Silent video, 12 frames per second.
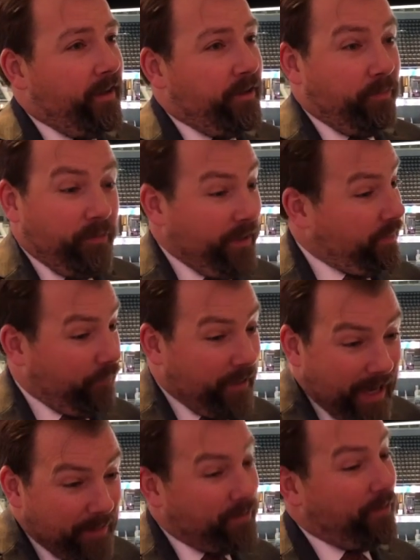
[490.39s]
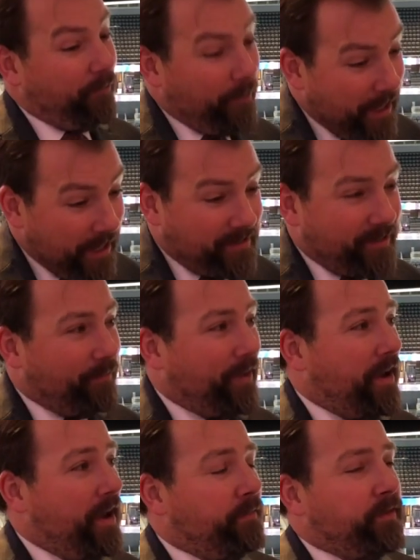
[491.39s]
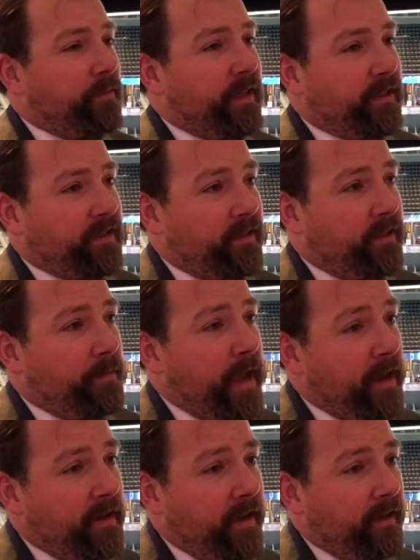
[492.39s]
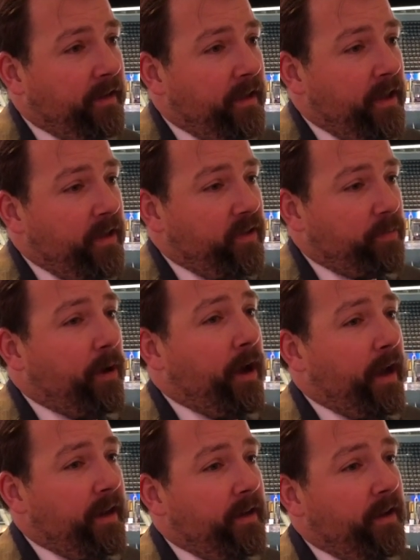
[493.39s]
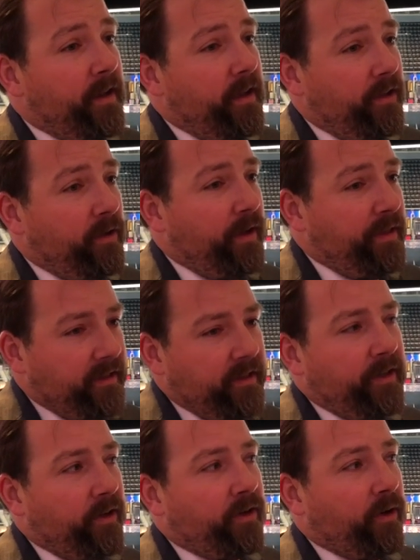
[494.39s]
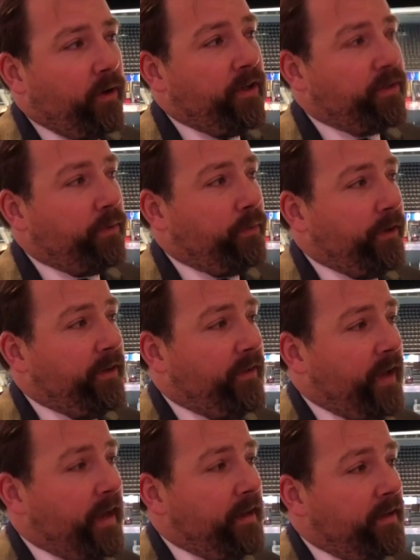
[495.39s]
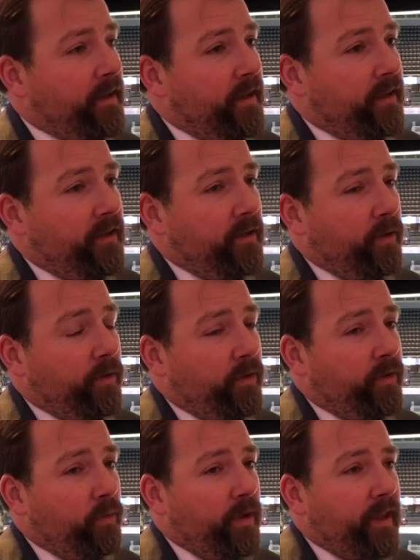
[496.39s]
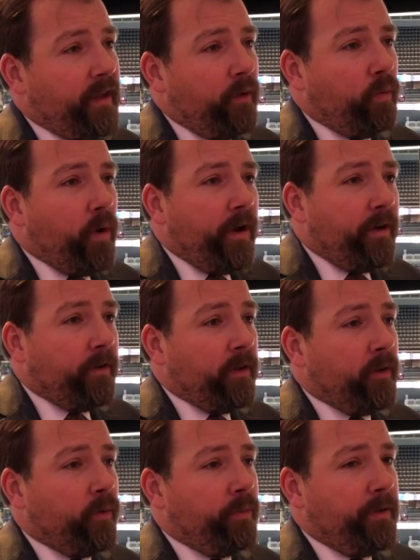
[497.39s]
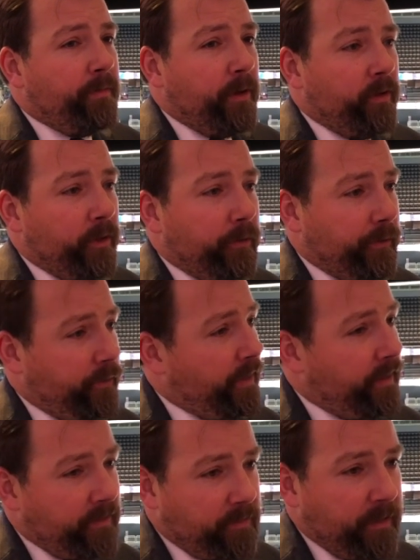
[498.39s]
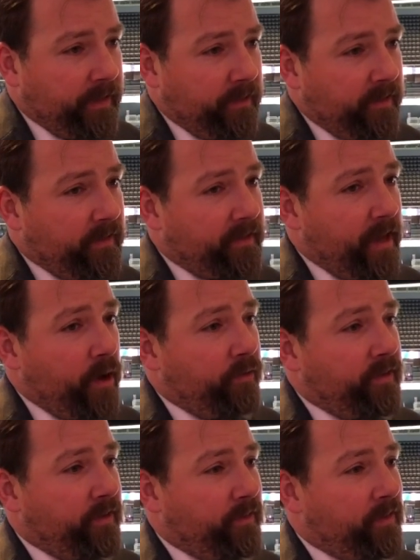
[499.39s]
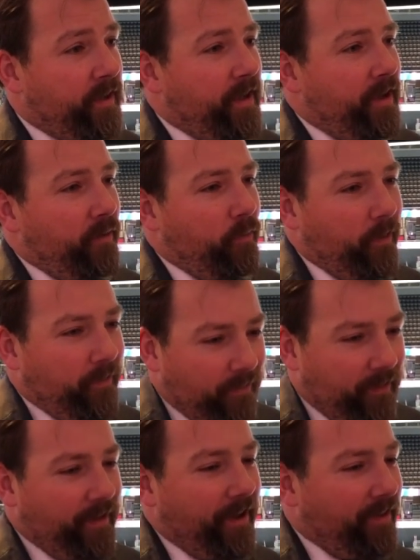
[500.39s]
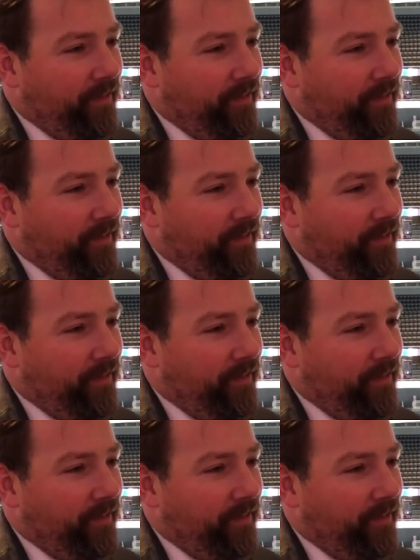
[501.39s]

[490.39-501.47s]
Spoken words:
You play 3 games in 3 days sometimes. I mean, it's a demanding spot. You know, I think that they're encouraged with where he's at. You know, the one thing I wonder a little bit about Liljegren and speaking to the scouts is what does he